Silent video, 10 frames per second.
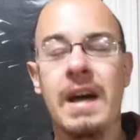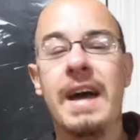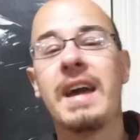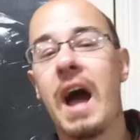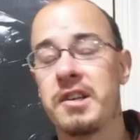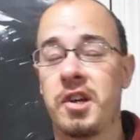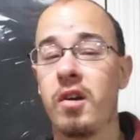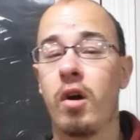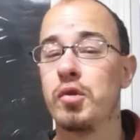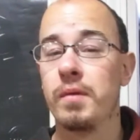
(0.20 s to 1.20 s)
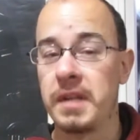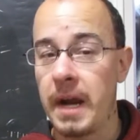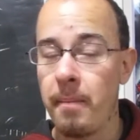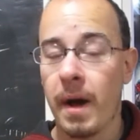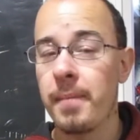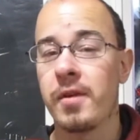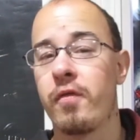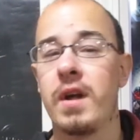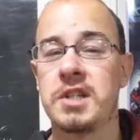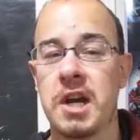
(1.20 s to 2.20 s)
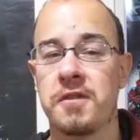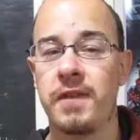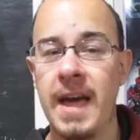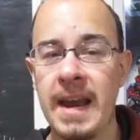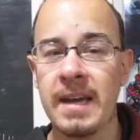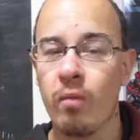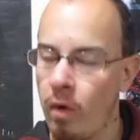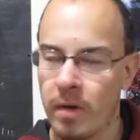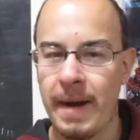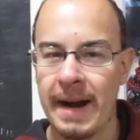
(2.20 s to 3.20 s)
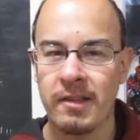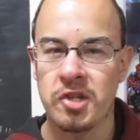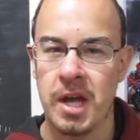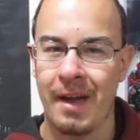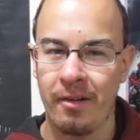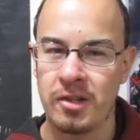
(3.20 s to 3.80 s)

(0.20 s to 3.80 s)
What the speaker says: Hey guys, how y'all doing today? My name is Franchise Fanatic, and welcome back to the channel.